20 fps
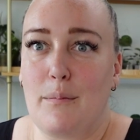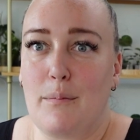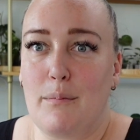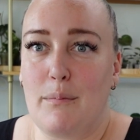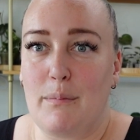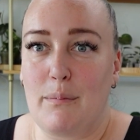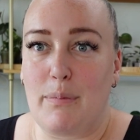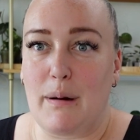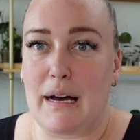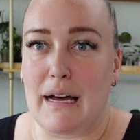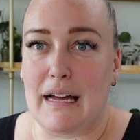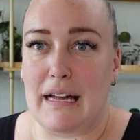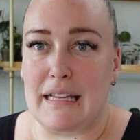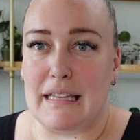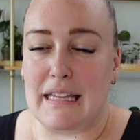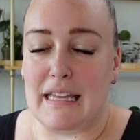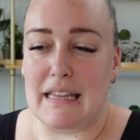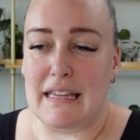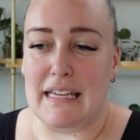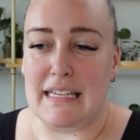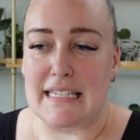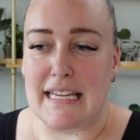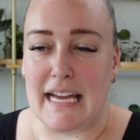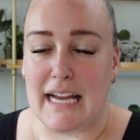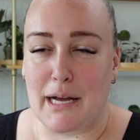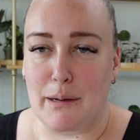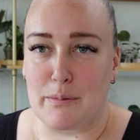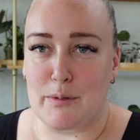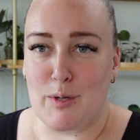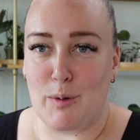But then they
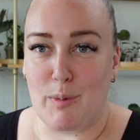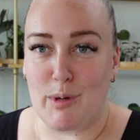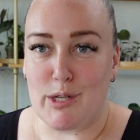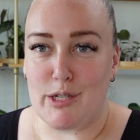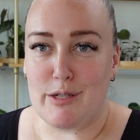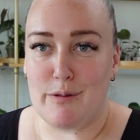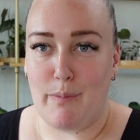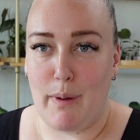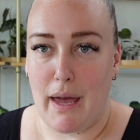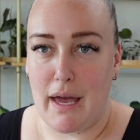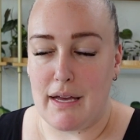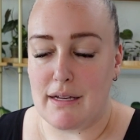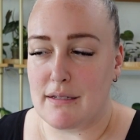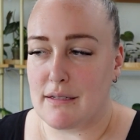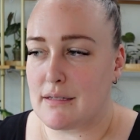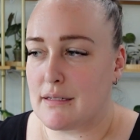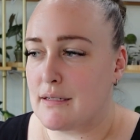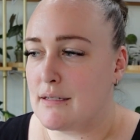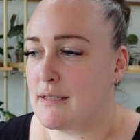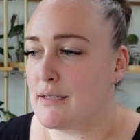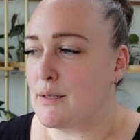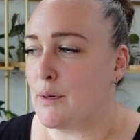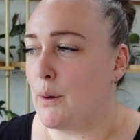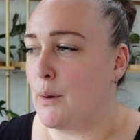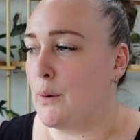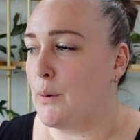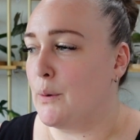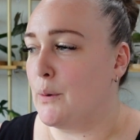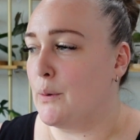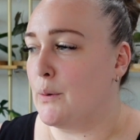take up so much space.
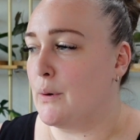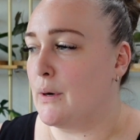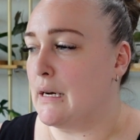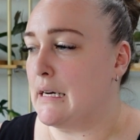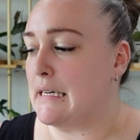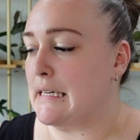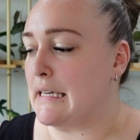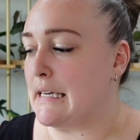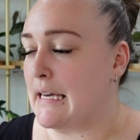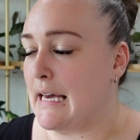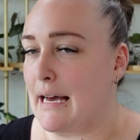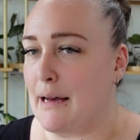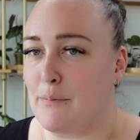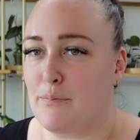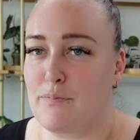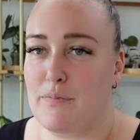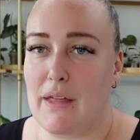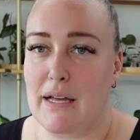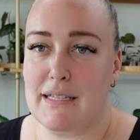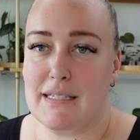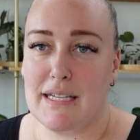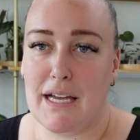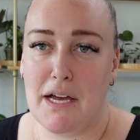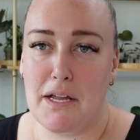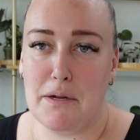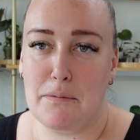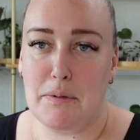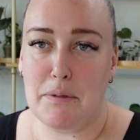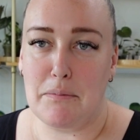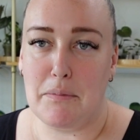So yeah, that's
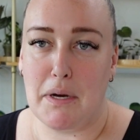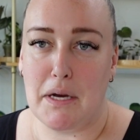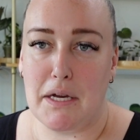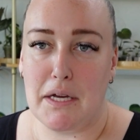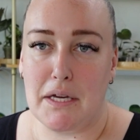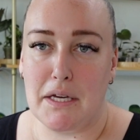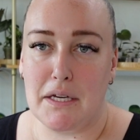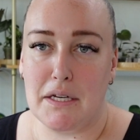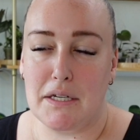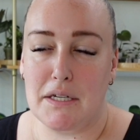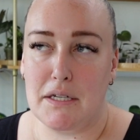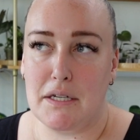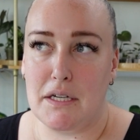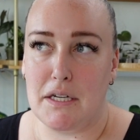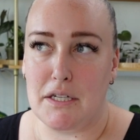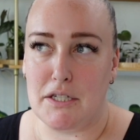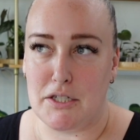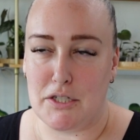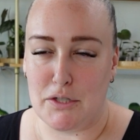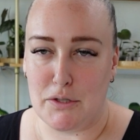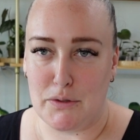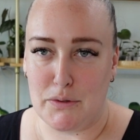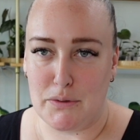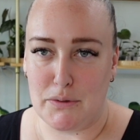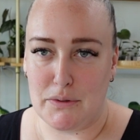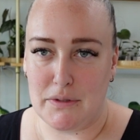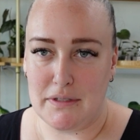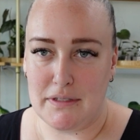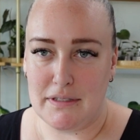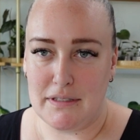kind of been my issue.
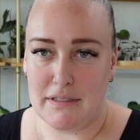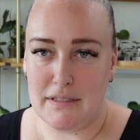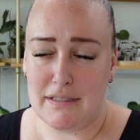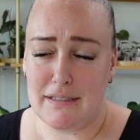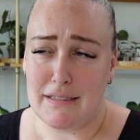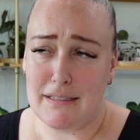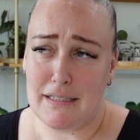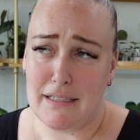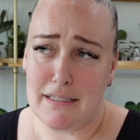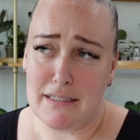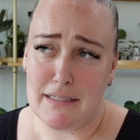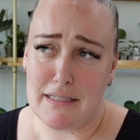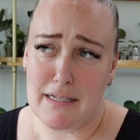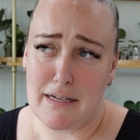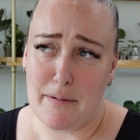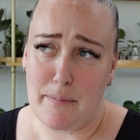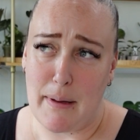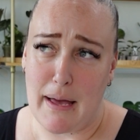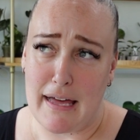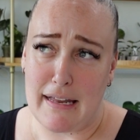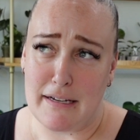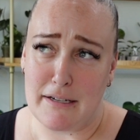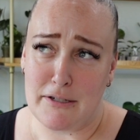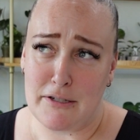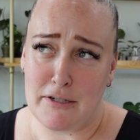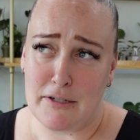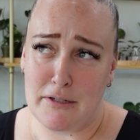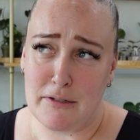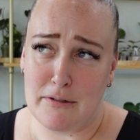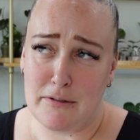Is it a bad
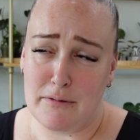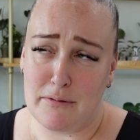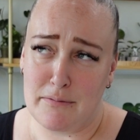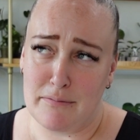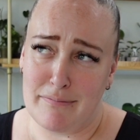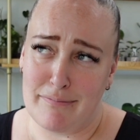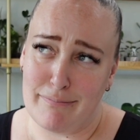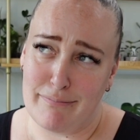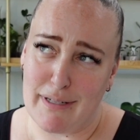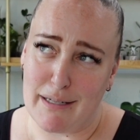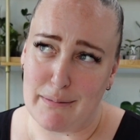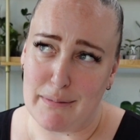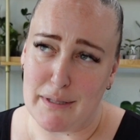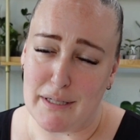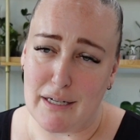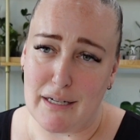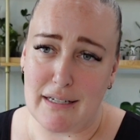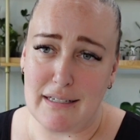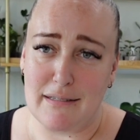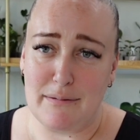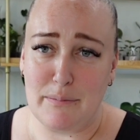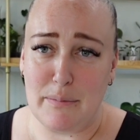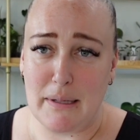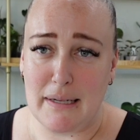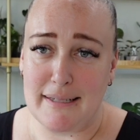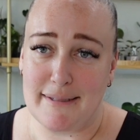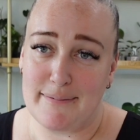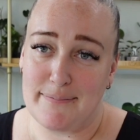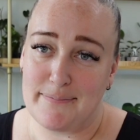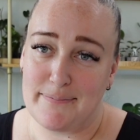issue? Maybe not,
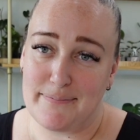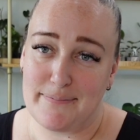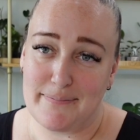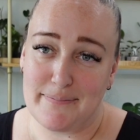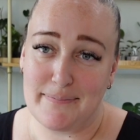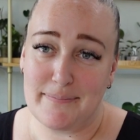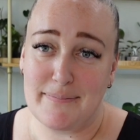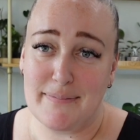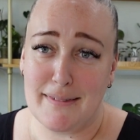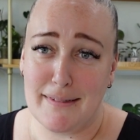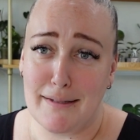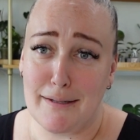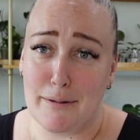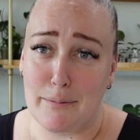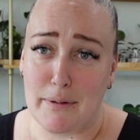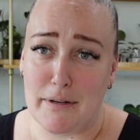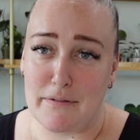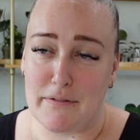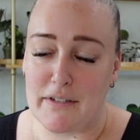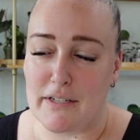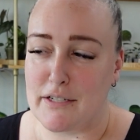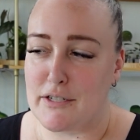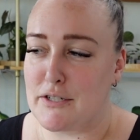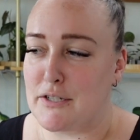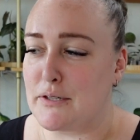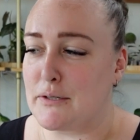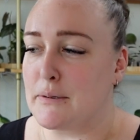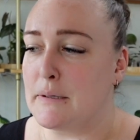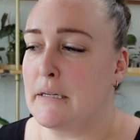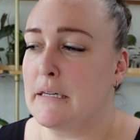but a little bit of an
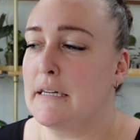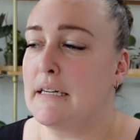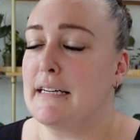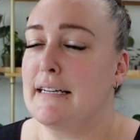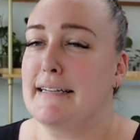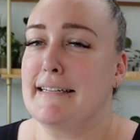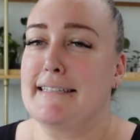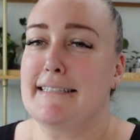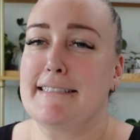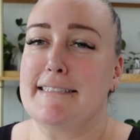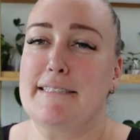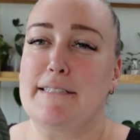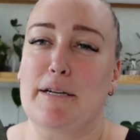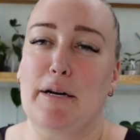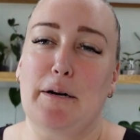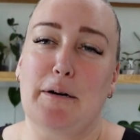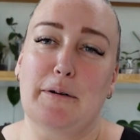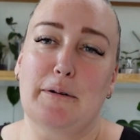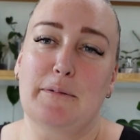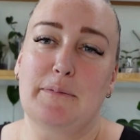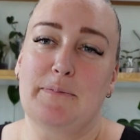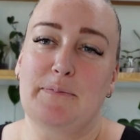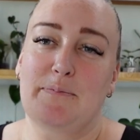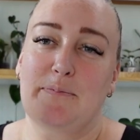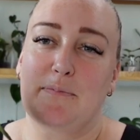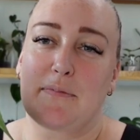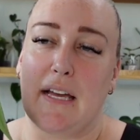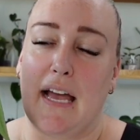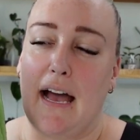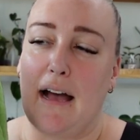issue. So
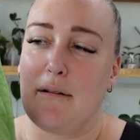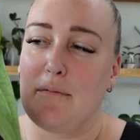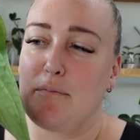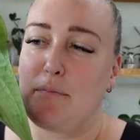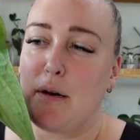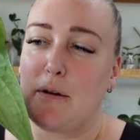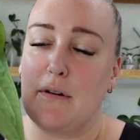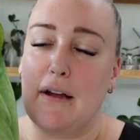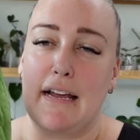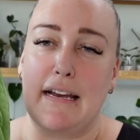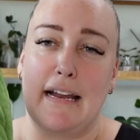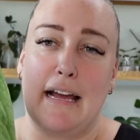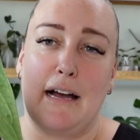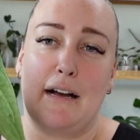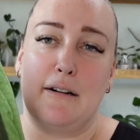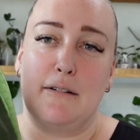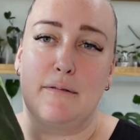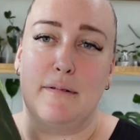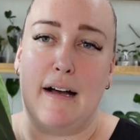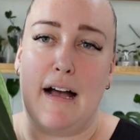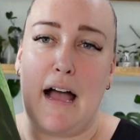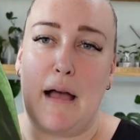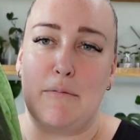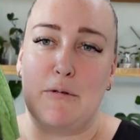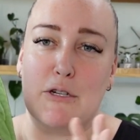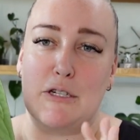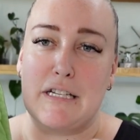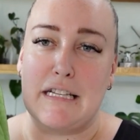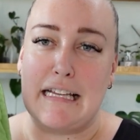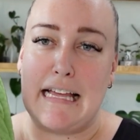yeah, but right now I'm
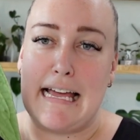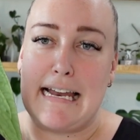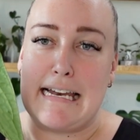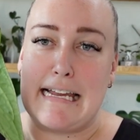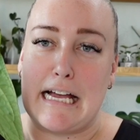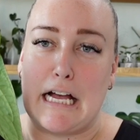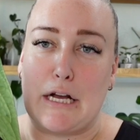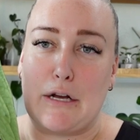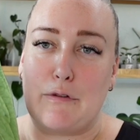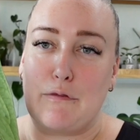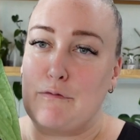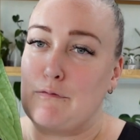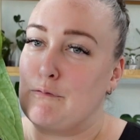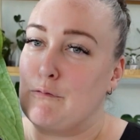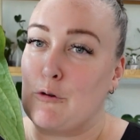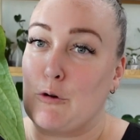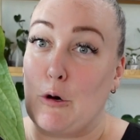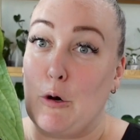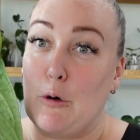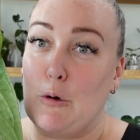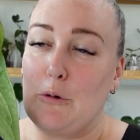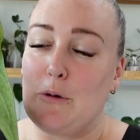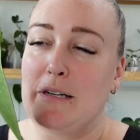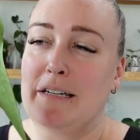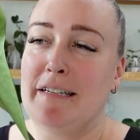just letting it grow.